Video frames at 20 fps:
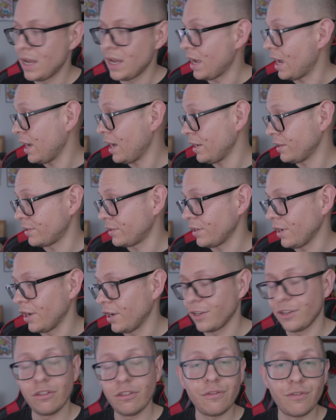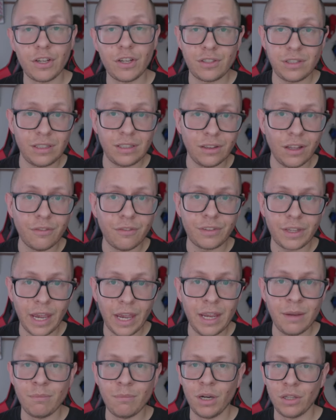and a universally loved
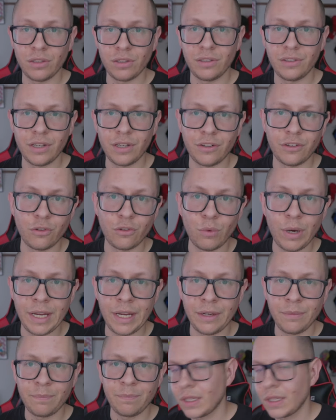game on the Nintendo Wii.